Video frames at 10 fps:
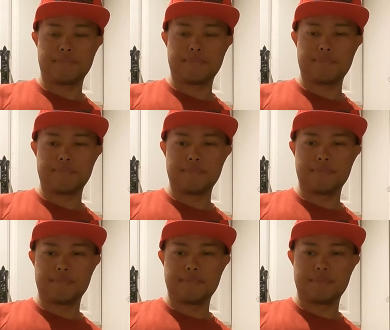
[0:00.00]

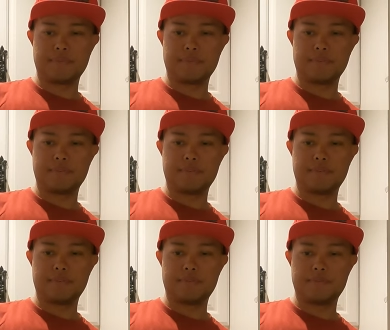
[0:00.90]

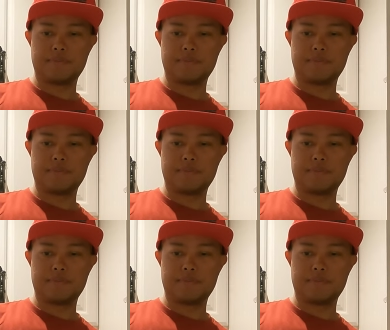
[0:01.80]
No one is speaking in this clip.